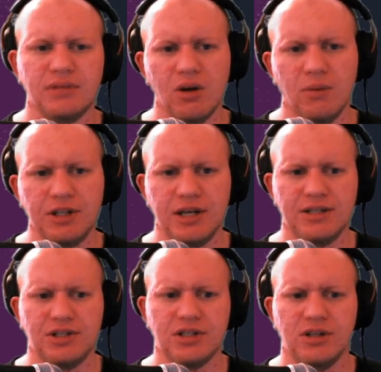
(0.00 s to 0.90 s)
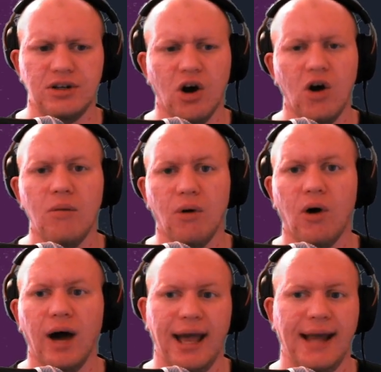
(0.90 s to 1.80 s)
which is just no
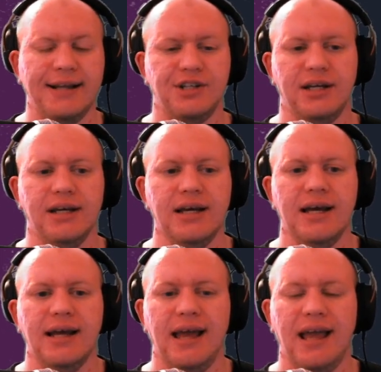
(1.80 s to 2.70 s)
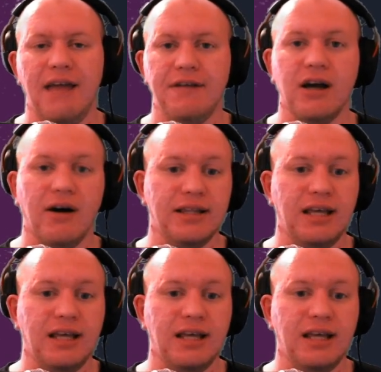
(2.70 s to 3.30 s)
more energy if you're going the